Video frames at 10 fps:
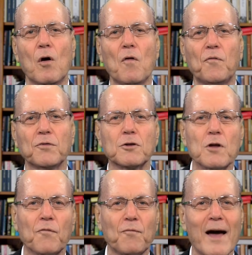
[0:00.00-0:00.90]
of
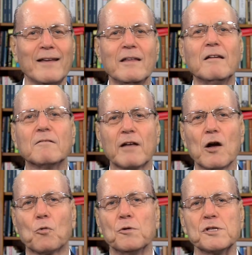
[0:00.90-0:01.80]
defining
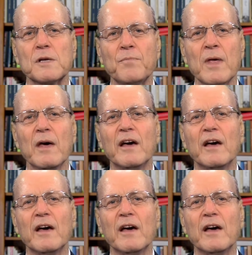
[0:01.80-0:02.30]
terrorism